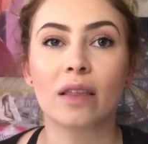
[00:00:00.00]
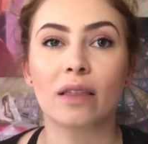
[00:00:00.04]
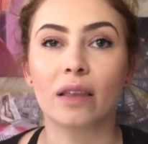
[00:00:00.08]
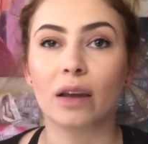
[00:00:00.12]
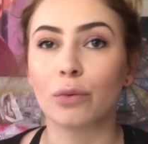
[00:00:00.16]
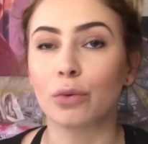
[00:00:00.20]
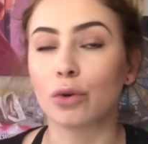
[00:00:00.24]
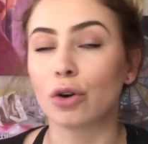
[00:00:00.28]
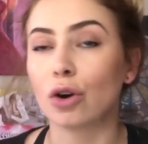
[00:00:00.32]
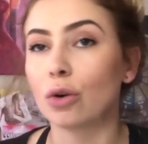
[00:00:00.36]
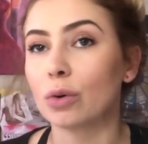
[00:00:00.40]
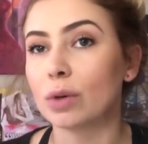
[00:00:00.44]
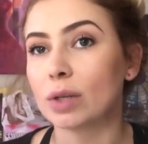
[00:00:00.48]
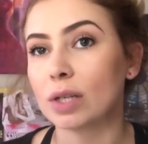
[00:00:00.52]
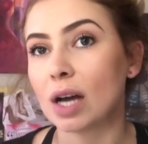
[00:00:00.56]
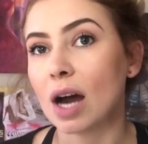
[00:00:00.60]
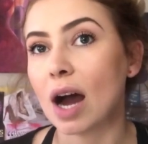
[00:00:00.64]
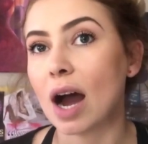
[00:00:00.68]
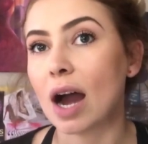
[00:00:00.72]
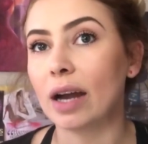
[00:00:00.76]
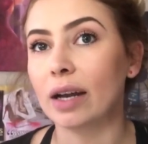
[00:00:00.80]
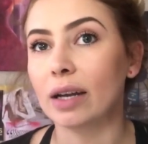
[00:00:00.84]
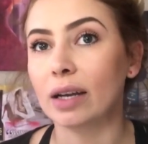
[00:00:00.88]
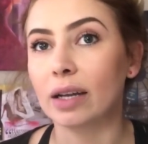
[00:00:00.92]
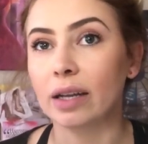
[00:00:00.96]
They will go into
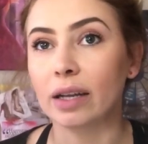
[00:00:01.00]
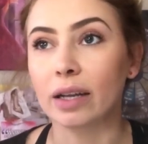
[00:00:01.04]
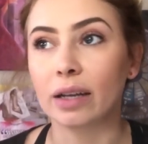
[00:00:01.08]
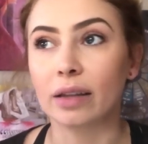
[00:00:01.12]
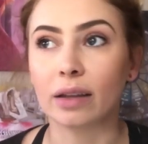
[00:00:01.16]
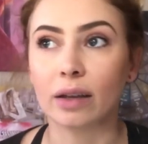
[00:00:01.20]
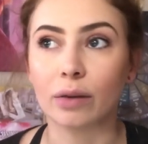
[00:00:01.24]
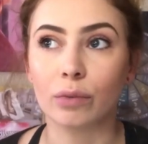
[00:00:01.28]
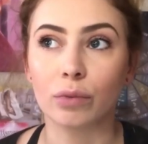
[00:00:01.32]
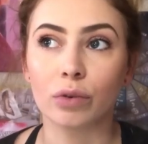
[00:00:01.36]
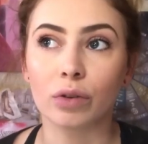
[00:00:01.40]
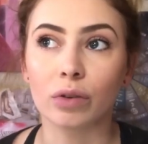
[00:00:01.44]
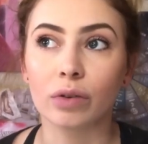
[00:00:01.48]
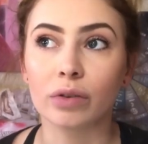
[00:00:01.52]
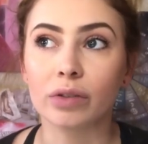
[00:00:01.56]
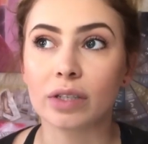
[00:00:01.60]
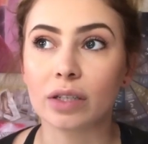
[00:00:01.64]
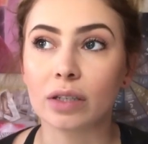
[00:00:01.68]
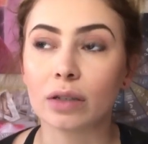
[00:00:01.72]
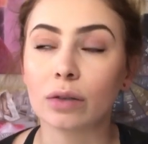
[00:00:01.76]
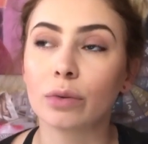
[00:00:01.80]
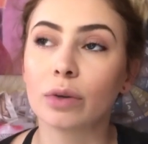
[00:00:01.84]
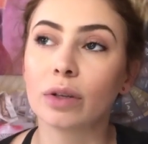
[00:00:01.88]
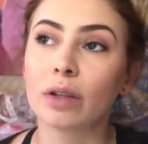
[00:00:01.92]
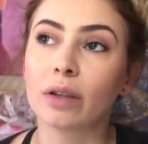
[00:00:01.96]
hiding. They will
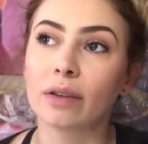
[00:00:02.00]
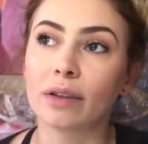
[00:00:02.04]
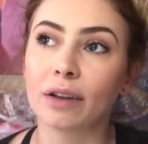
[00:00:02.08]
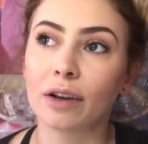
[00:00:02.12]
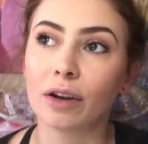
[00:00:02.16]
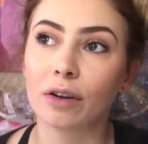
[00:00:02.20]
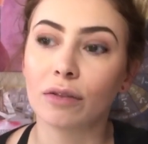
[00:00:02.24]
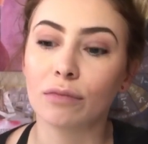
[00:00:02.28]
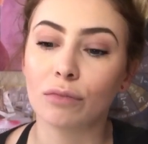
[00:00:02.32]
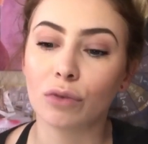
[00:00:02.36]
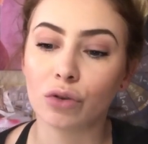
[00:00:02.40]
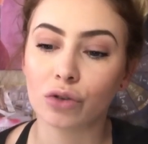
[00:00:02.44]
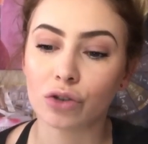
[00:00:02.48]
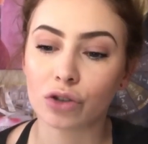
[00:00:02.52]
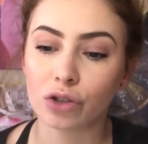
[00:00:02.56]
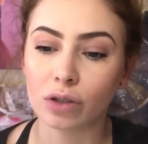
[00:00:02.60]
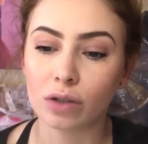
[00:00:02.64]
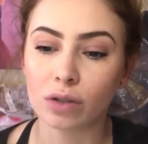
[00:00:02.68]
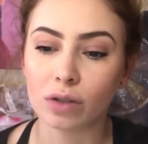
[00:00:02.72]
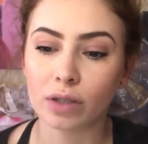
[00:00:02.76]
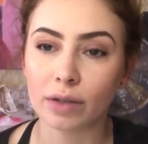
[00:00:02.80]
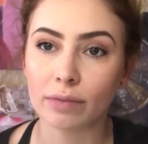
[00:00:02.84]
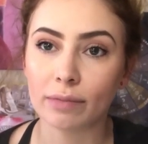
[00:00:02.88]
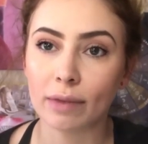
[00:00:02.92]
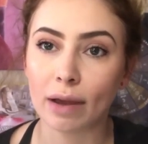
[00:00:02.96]
deal with their
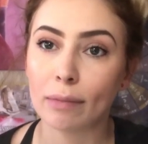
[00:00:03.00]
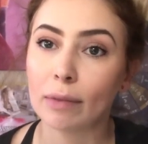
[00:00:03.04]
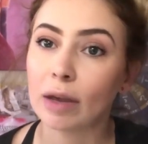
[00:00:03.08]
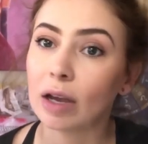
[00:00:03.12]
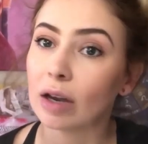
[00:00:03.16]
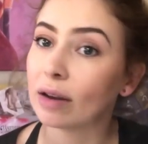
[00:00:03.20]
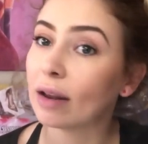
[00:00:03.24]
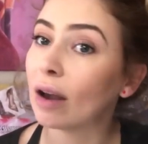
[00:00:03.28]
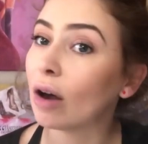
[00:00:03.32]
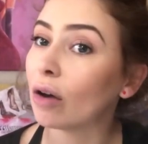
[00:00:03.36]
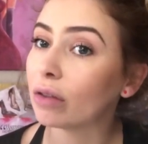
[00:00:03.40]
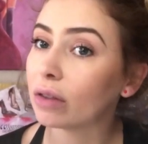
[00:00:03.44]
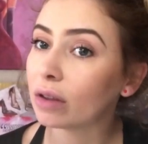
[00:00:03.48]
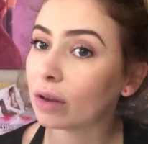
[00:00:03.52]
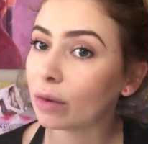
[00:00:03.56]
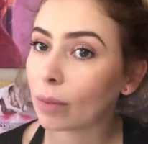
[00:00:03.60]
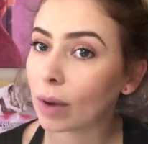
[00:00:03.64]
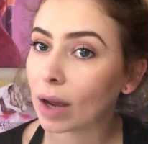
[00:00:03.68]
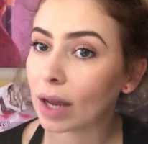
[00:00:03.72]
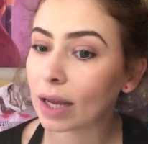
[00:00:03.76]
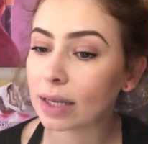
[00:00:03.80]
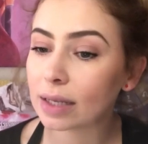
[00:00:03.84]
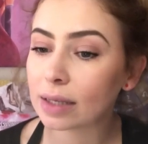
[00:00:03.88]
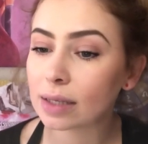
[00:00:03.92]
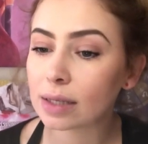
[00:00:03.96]
emotions in maybe unhealthy
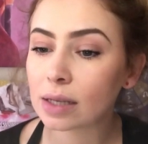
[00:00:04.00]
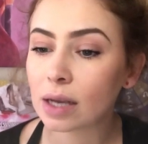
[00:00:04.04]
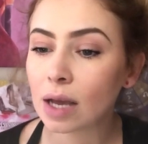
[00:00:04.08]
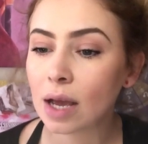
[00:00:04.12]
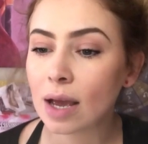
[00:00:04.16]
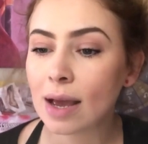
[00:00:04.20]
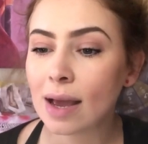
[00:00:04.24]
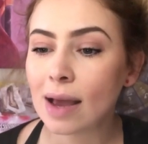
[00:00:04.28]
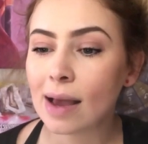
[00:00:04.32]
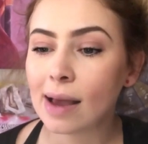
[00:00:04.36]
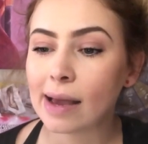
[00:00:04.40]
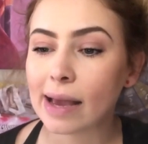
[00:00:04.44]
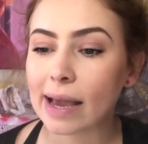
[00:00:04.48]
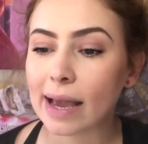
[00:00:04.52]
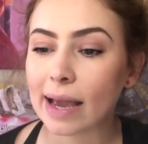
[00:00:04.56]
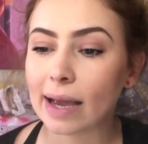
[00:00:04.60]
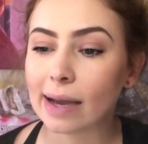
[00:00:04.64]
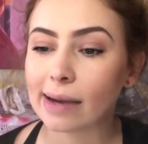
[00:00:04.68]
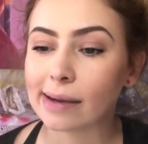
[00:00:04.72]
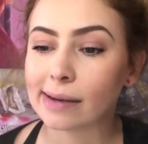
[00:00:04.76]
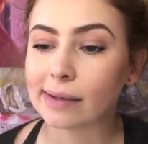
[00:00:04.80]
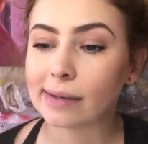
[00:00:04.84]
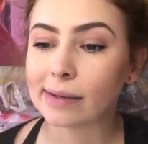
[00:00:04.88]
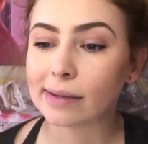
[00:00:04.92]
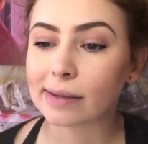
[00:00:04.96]
ways.
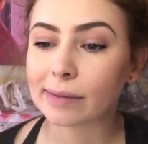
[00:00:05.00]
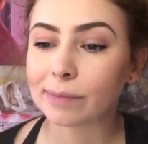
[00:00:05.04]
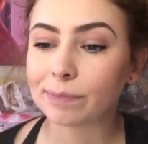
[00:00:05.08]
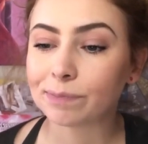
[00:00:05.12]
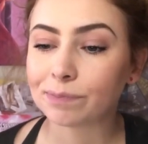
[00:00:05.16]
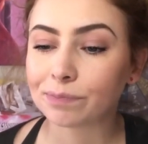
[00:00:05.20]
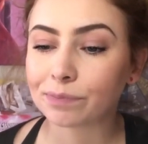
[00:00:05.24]
And